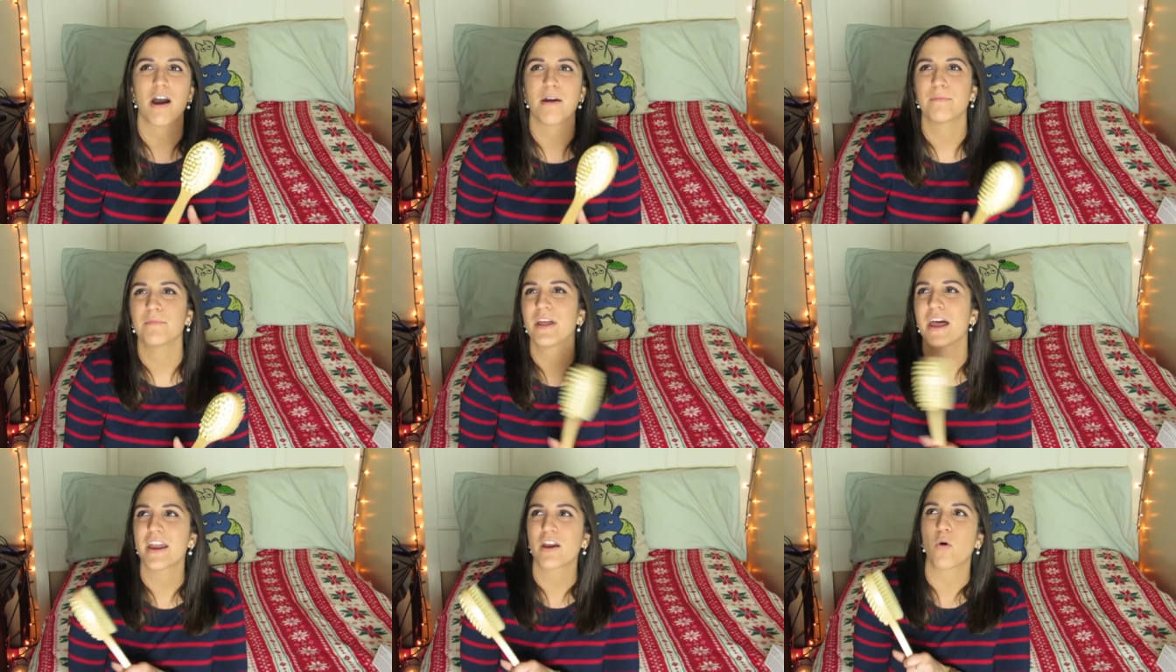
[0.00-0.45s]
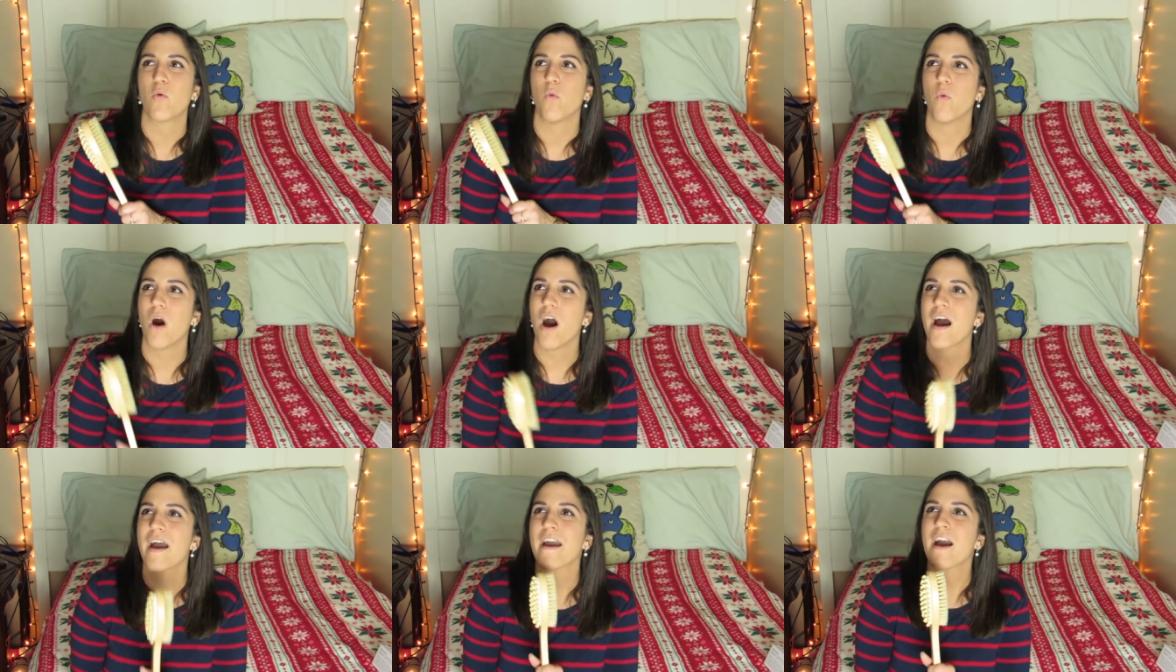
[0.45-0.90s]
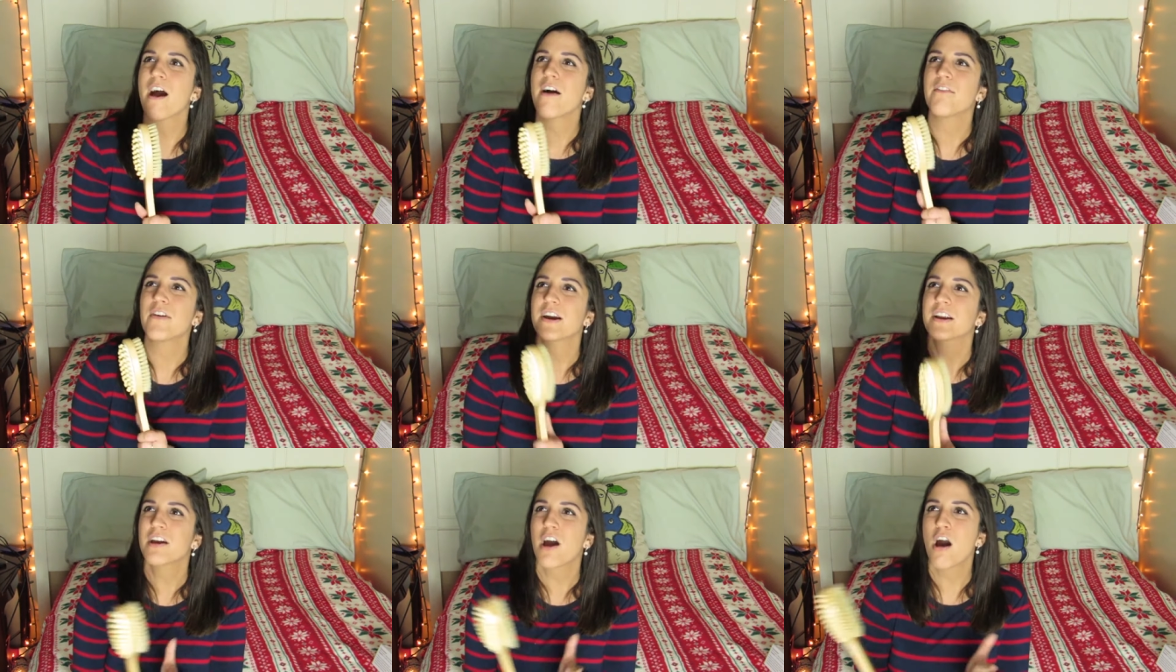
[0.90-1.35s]
I'm like, why
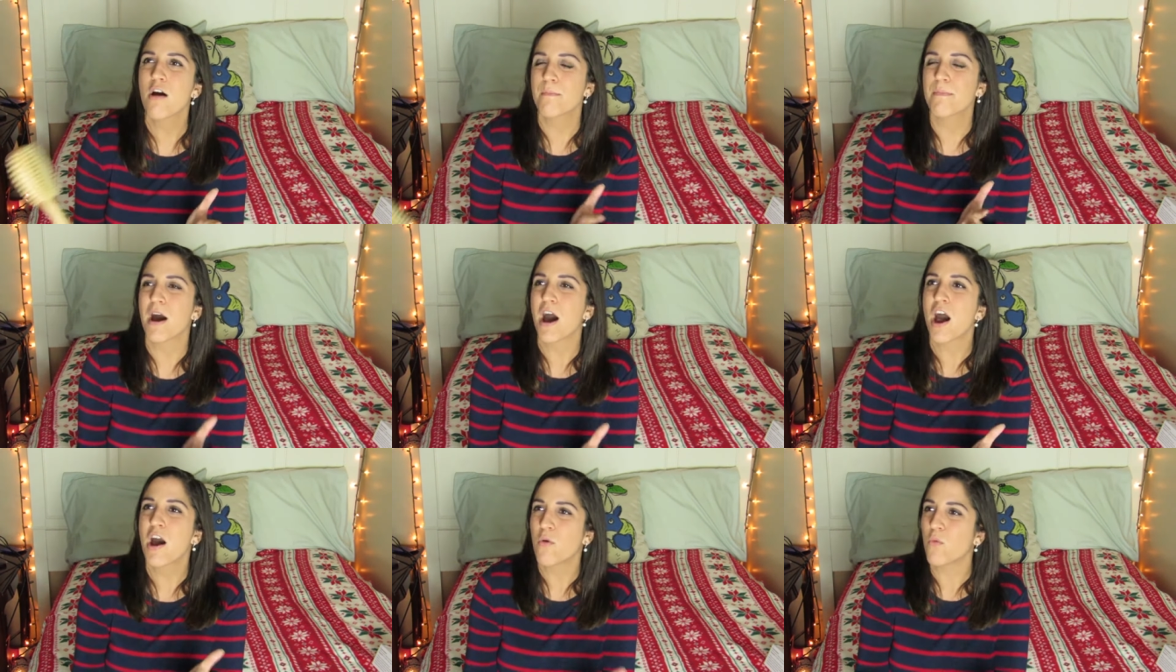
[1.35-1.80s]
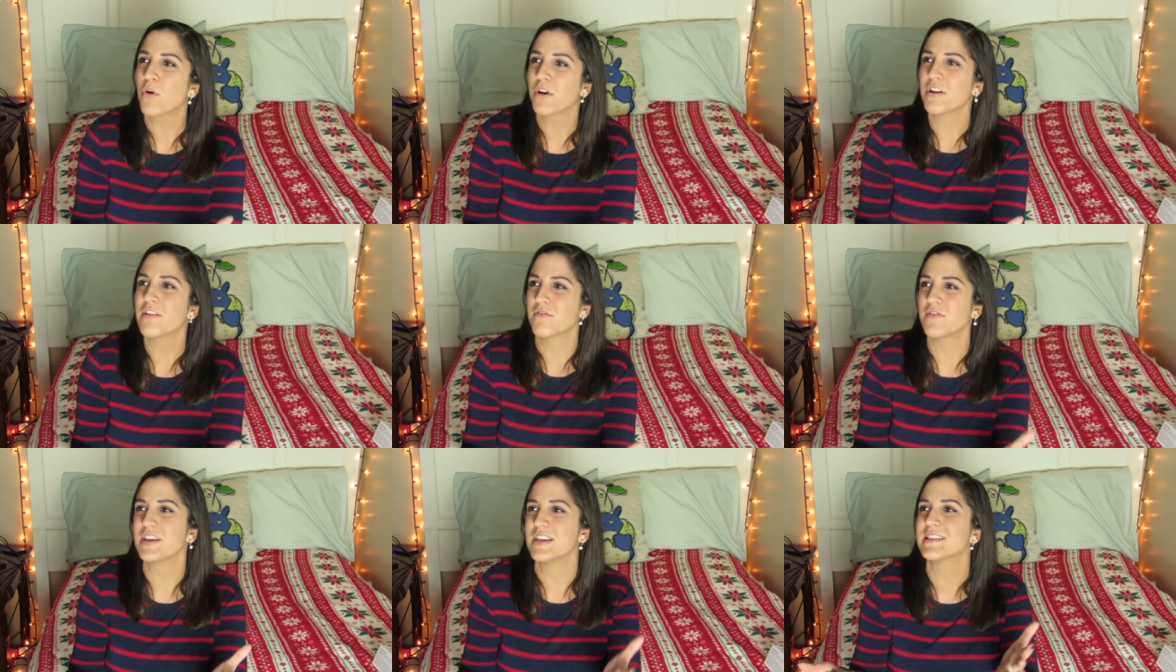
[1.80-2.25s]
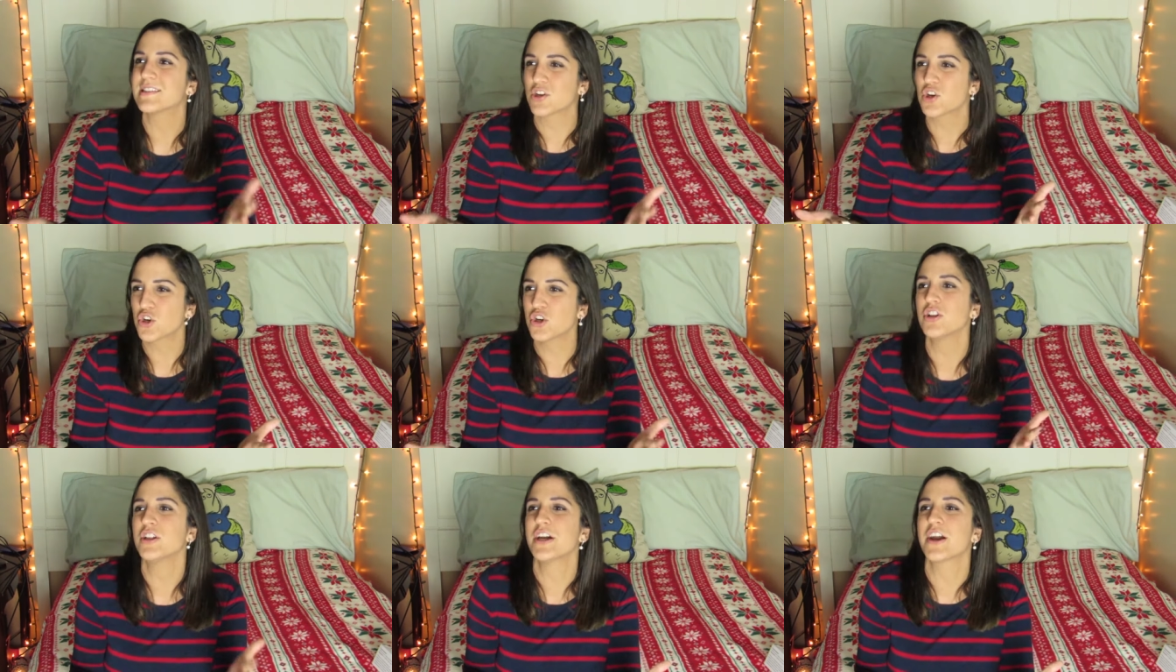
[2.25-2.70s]
have I not bought one of these
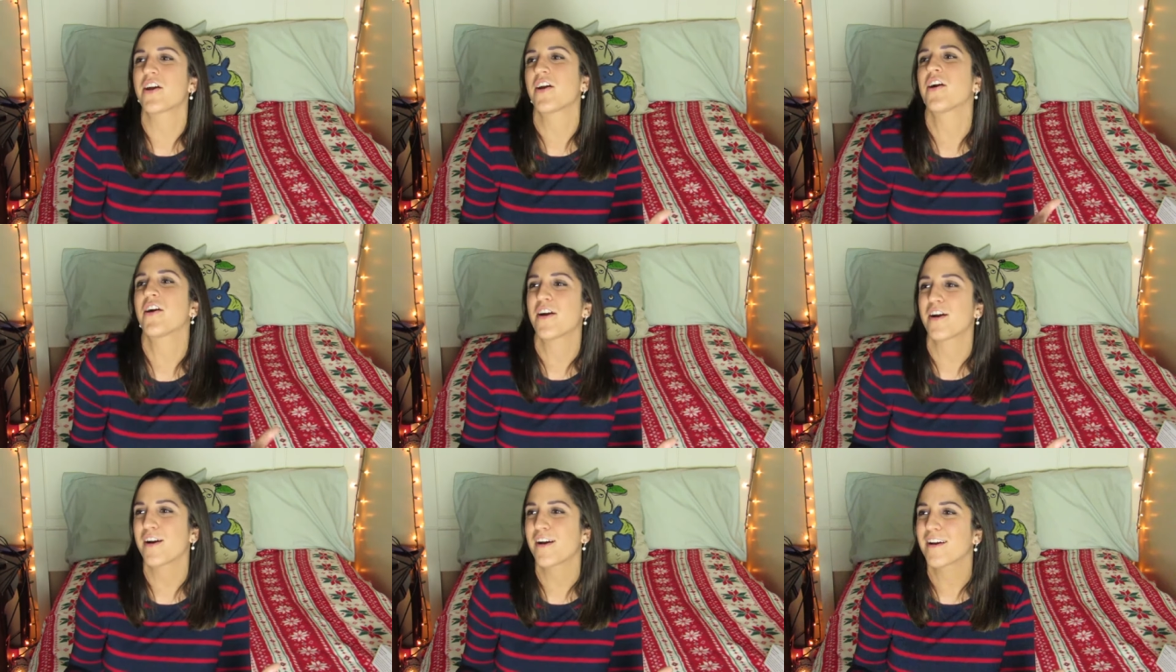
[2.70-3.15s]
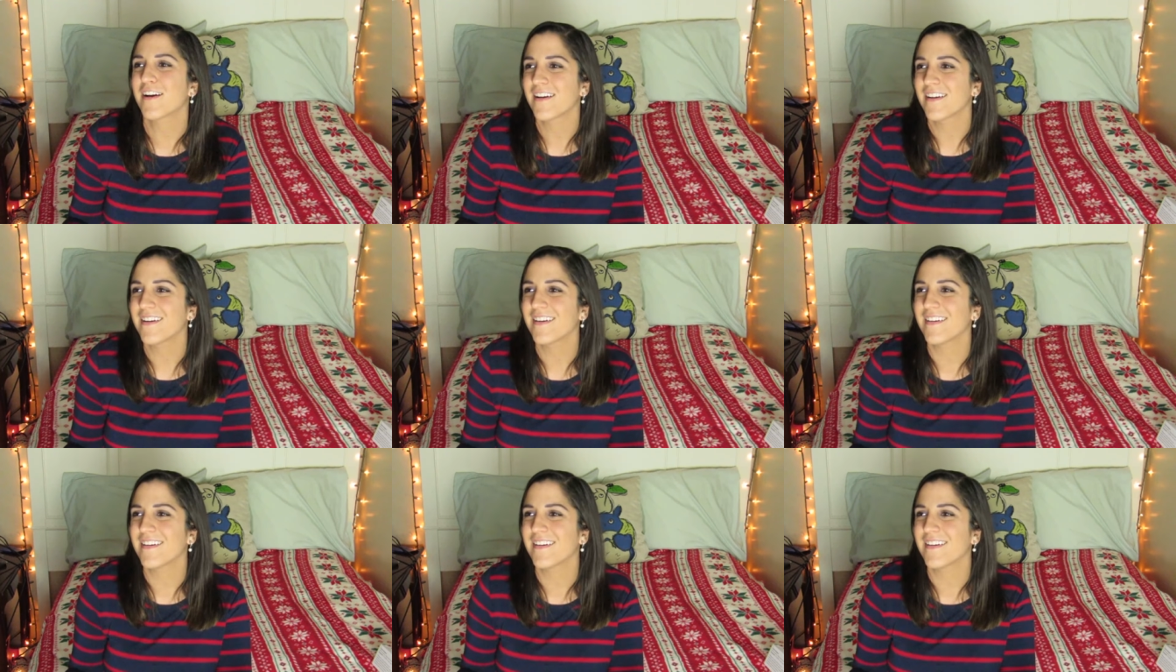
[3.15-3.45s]
earlier?